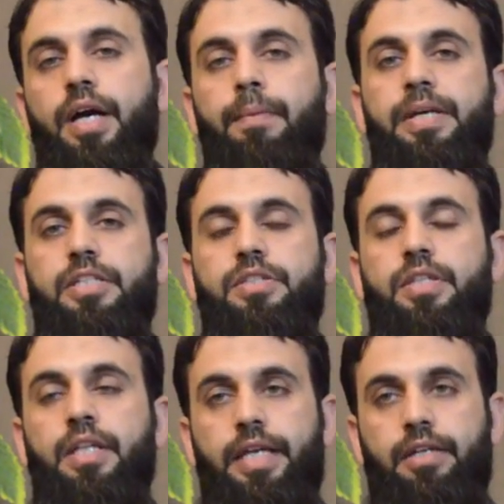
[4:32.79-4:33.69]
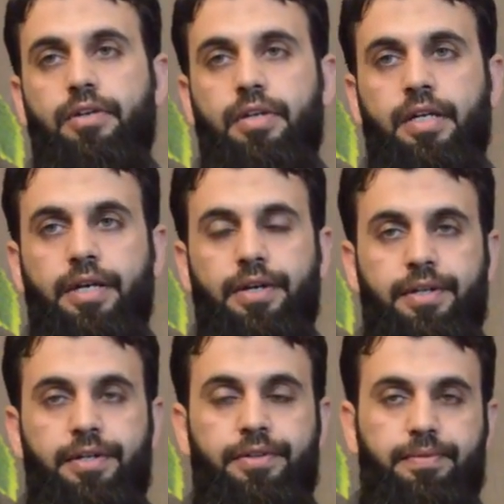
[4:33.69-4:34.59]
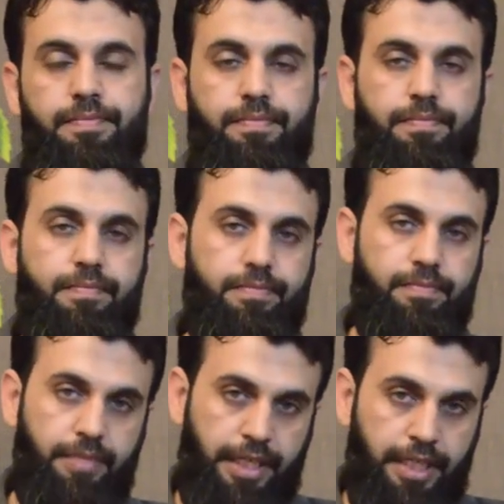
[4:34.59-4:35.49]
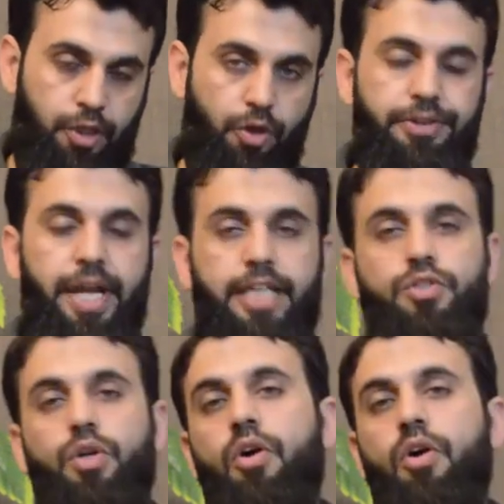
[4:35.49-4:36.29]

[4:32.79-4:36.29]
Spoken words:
based in context